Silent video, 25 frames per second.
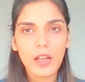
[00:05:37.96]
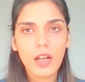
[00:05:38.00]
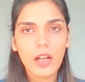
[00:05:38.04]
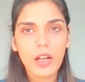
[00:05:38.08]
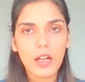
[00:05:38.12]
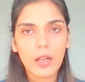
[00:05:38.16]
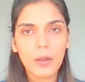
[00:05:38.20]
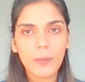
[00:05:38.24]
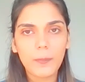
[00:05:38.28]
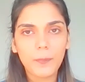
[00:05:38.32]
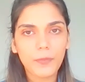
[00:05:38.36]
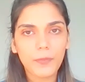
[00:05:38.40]

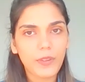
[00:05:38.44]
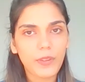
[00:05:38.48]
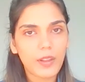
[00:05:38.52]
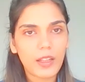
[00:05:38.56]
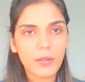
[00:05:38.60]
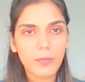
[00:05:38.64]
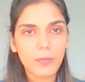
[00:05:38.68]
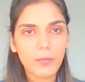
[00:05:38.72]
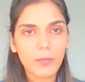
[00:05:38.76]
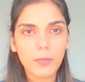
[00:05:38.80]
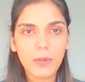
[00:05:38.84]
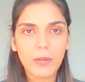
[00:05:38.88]

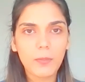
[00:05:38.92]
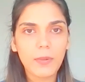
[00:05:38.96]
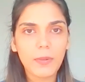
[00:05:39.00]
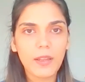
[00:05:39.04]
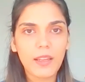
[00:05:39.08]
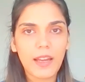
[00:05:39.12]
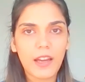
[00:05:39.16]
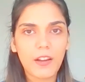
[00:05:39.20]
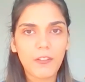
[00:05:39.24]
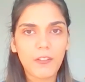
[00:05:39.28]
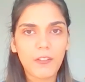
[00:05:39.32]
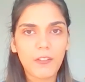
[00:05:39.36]
it may
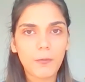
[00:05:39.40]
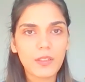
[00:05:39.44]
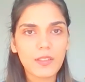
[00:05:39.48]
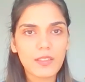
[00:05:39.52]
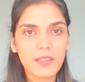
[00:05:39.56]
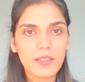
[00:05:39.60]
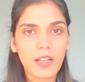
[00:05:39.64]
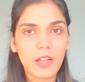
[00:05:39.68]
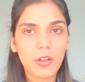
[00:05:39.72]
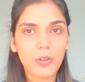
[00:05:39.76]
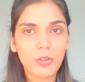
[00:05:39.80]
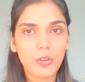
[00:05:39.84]
have missed
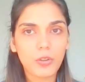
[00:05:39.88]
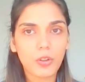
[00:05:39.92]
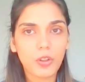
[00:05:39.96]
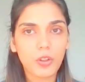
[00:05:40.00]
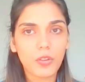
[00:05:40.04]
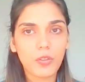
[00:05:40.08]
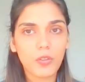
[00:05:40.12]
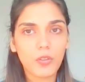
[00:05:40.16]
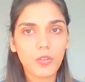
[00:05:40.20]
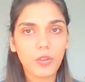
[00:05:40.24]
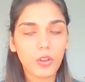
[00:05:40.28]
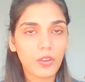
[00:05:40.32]
out
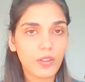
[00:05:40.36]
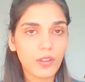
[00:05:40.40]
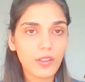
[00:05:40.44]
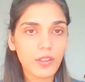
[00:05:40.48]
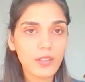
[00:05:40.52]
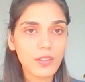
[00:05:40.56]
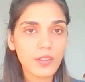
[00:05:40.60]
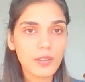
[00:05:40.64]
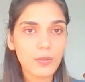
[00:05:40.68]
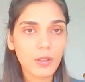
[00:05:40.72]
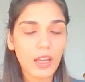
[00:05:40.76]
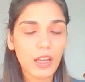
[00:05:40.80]
on this.
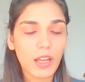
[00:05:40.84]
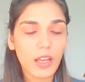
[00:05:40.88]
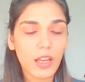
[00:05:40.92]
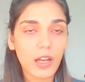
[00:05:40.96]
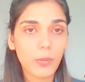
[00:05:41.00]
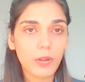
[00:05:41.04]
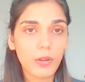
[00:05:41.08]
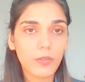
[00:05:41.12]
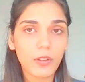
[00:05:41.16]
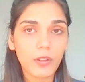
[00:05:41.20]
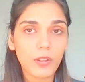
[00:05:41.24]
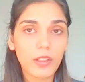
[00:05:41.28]
However,
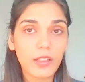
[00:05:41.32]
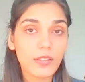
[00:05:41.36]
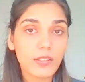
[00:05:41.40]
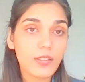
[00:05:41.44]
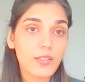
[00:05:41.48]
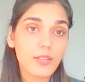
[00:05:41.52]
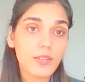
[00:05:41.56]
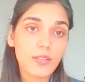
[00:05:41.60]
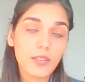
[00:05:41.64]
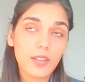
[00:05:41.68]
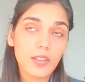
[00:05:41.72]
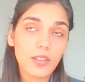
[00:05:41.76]
it
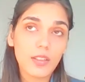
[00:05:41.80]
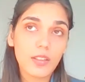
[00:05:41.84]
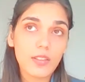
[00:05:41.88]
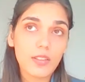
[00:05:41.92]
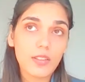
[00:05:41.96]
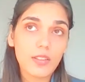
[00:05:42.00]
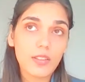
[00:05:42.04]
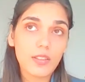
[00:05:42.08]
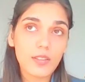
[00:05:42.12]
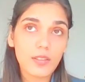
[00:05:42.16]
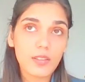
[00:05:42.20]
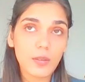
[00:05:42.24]
is
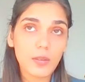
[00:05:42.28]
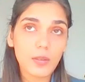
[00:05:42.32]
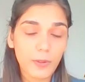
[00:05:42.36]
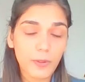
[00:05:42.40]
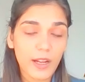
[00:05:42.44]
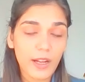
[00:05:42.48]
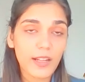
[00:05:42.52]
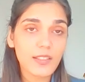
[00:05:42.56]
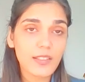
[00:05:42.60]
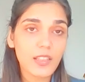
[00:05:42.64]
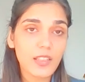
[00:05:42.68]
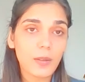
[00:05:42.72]

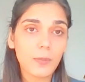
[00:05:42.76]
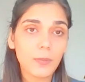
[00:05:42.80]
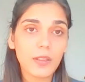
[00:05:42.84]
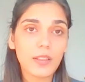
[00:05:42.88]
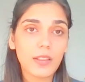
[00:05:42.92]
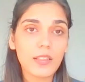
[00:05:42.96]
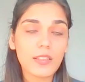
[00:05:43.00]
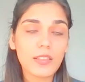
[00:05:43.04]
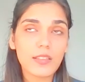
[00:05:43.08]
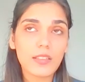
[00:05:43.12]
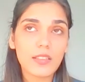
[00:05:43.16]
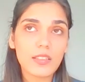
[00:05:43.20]
surprising
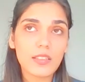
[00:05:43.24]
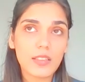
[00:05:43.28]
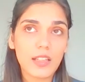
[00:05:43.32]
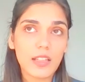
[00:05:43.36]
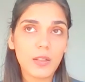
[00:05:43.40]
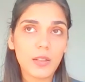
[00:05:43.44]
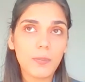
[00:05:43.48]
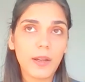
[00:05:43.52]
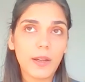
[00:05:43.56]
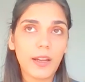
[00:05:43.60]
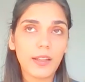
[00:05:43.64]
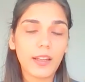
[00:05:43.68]
because the State
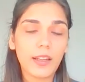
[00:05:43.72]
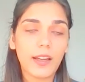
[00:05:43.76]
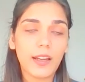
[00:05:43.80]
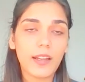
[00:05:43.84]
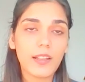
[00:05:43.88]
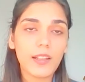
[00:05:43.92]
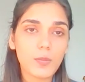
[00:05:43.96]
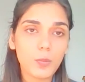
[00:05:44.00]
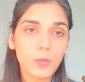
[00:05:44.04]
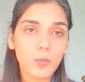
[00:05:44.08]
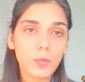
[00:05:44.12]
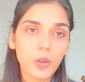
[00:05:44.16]
Bank
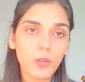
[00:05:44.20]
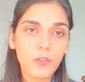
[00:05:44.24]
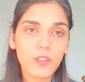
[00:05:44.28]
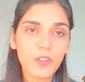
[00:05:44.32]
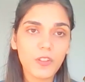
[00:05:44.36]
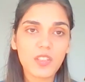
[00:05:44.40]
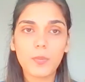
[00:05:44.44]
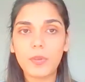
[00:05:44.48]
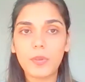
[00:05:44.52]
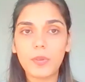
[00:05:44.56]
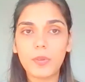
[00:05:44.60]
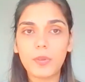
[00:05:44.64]
has more
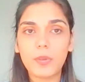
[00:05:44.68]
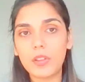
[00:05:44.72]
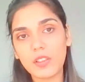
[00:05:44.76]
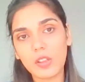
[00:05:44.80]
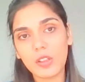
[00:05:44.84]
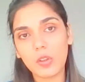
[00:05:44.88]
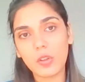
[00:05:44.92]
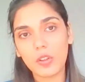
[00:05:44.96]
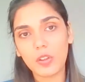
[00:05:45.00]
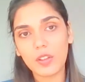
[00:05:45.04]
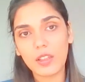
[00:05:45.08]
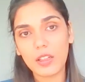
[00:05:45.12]
visibility
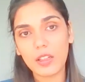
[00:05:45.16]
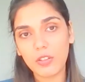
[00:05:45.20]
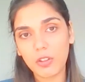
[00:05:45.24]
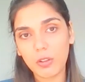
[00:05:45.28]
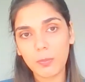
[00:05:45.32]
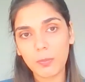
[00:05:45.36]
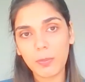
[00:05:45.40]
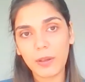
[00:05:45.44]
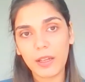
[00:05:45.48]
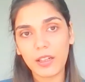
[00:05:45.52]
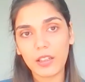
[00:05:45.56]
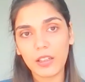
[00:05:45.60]
on the
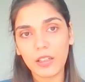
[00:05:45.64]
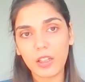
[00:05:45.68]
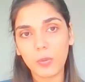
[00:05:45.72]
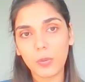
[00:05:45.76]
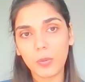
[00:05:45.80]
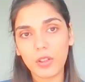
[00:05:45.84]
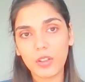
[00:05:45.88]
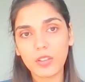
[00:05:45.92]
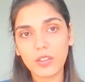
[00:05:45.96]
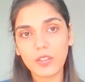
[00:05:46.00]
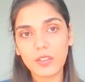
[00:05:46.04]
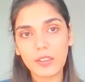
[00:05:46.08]
interbank
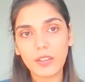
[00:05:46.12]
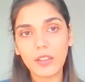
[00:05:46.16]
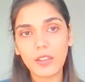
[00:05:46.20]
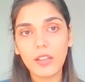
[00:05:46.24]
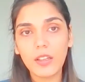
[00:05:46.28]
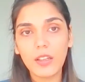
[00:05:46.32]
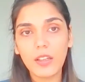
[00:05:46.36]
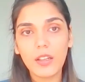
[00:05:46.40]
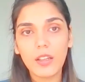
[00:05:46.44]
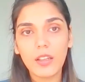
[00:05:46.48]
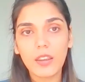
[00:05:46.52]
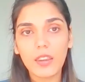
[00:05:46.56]
liquidity
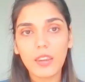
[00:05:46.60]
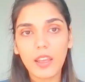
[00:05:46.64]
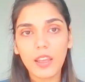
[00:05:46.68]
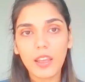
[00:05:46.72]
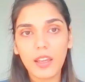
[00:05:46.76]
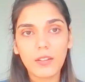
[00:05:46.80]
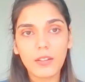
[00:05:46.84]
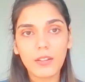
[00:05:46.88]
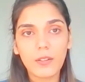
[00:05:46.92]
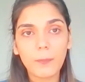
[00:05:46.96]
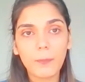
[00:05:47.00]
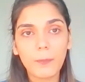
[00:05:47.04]

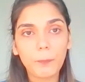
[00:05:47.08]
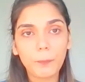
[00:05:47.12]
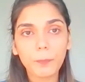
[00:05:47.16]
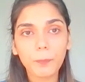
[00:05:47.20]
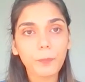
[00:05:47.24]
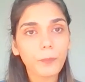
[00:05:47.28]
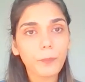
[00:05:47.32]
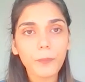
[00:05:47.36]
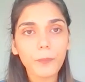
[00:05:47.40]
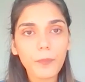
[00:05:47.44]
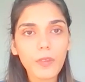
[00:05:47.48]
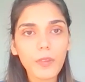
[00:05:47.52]
than
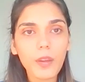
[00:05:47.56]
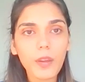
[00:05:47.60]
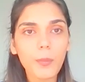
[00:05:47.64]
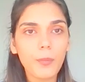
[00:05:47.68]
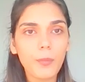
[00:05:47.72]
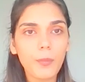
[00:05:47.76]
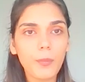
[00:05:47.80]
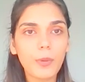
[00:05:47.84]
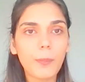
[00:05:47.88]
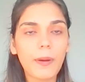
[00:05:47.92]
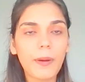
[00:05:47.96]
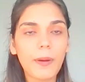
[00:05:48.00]

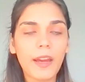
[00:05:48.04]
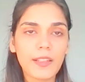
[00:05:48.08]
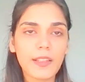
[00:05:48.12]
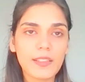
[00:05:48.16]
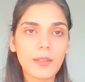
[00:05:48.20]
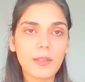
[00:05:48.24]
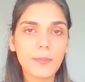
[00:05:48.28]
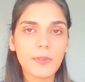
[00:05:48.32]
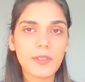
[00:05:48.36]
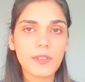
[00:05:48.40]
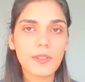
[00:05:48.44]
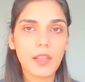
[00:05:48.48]
the banks
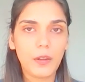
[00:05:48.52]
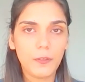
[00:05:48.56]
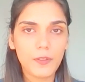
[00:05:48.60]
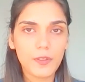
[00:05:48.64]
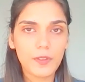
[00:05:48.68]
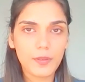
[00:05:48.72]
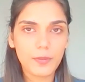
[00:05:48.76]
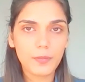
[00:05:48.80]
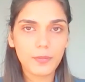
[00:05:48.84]
themselves.